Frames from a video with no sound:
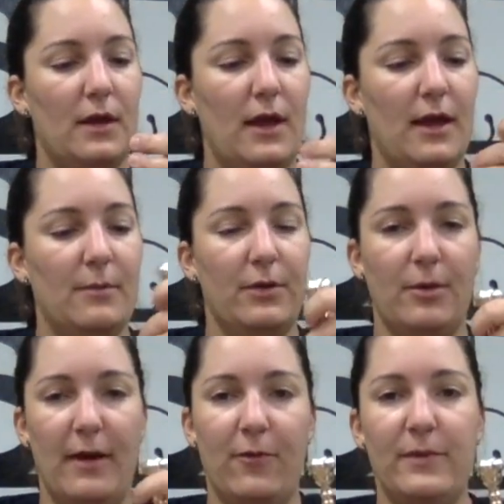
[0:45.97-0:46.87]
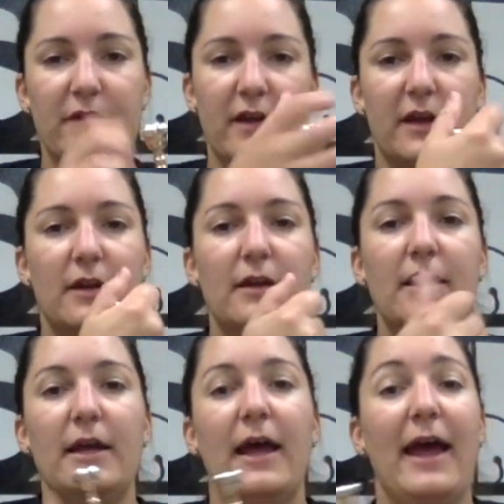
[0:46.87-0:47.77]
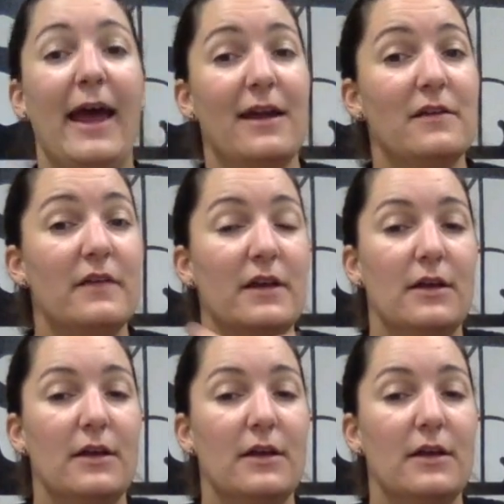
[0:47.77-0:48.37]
and put your mouthpiece in and